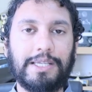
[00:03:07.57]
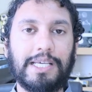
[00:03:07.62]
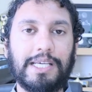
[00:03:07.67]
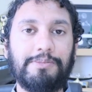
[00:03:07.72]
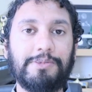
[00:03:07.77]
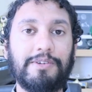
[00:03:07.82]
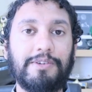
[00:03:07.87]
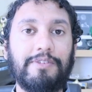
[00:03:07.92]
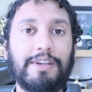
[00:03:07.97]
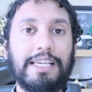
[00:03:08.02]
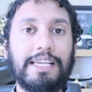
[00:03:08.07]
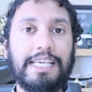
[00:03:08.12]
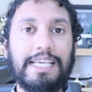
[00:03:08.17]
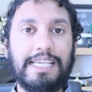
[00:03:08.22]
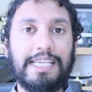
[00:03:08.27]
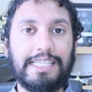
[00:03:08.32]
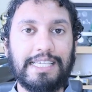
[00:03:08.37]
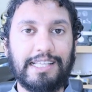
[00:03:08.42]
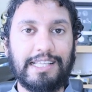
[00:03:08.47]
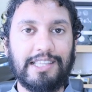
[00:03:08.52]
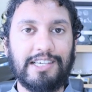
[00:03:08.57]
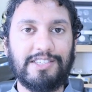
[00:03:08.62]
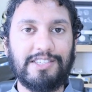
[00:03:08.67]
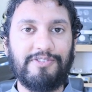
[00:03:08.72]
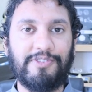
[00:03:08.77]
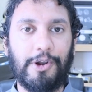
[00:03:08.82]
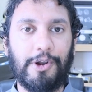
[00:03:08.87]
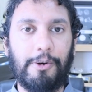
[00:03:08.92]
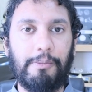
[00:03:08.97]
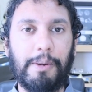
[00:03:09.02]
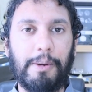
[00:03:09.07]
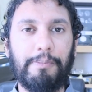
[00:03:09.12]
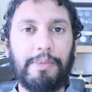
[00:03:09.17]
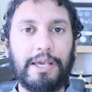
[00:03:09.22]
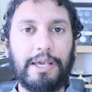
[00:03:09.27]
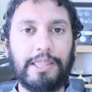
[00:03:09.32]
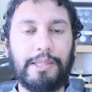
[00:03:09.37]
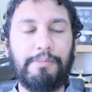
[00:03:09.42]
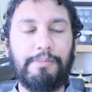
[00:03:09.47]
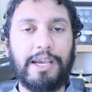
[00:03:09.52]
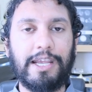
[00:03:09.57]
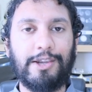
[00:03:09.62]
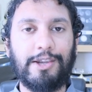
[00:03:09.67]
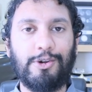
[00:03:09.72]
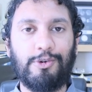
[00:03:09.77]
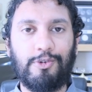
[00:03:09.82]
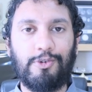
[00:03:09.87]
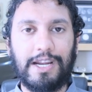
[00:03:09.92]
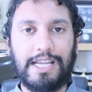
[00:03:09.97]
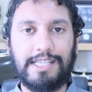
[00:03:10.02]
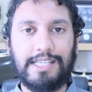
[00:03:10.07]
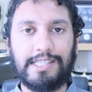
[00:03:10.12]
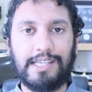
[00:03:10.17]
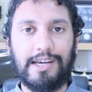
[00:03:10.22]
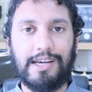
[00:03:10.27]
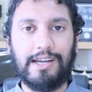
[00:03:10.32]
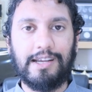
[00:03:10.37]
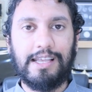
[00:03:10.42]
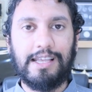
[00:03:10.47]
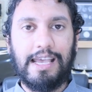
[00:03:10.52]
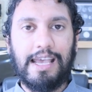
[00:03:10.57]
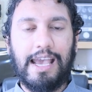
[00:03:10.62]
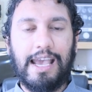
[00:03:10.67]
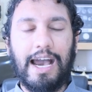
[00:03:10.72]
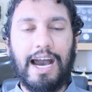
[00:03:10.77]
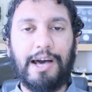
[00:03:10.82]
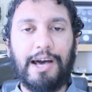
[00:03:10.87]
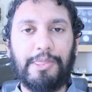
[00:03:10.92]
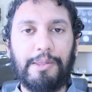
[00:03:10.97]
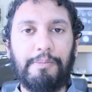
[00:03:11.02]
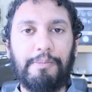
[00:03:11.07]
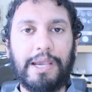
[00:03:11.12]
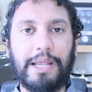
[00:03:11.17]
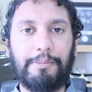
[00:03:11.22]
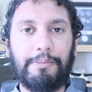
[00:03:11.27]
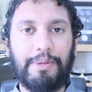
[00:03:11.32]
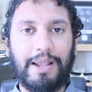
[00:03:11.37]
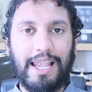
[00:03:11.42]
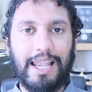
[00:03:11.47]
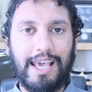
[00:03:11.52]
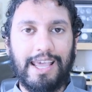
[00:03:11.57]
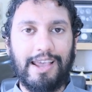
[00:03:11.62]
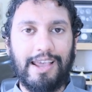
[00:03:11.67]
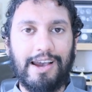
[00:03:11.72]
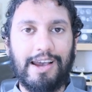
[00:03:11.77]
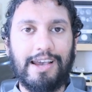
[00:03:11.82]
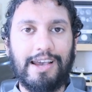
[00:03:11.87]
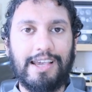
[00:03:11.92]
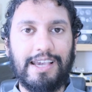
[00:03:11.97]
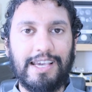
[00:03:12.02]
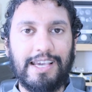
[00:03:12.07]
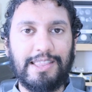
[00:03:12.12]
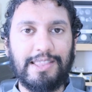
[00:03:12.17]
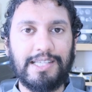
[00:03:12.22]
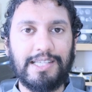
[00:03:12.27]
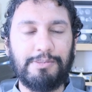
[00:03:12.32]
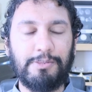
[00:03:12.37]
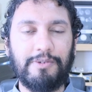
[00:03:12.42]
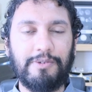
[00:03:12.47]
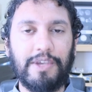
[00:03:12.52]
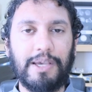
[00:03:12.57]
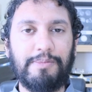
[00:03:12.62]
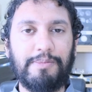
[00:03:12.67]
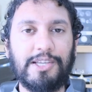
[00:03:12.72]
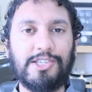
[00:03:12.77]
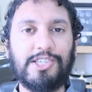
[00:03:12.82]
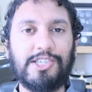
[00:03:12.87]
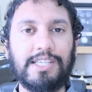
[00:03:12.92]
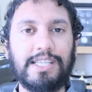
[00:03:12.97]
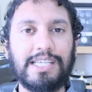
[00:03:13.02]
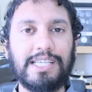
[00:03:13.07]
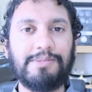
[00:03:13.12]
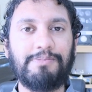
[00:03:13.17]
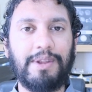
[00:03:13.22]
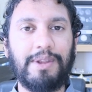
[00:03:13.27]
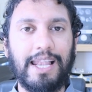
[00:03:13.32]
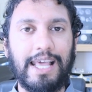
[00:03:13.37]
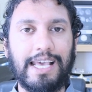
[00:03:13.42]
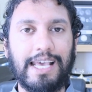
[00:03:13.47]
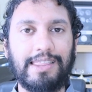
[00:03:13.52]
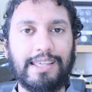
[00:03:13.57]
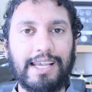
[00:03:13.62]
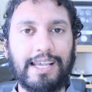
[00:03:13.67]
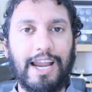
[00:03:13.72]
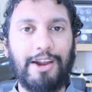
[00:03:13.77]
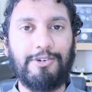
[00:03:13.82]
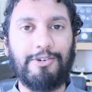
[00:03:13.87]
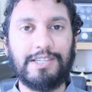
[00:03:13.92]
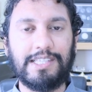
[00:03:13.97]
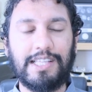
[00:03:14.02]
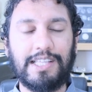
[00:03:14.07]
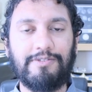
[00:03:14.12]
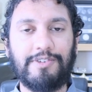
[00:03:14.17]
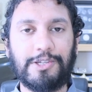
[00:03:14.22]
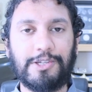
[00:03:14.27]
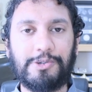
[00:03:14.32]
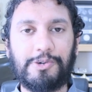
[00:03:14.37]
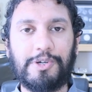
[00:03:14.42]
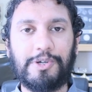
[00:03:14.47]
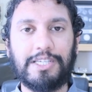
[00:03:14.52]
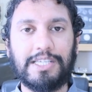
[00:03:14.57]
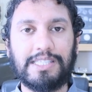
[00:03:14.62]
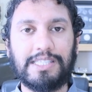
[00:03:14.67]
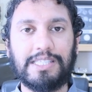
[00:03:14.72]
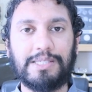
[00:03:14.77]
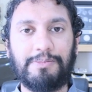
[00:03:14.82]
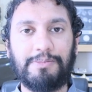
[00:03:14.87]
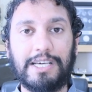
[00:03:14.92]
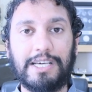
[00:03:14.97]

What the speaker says: in terms of leading this film and being the main narrator and the main player in this movie. I mean, she does play the character that Victoria Justice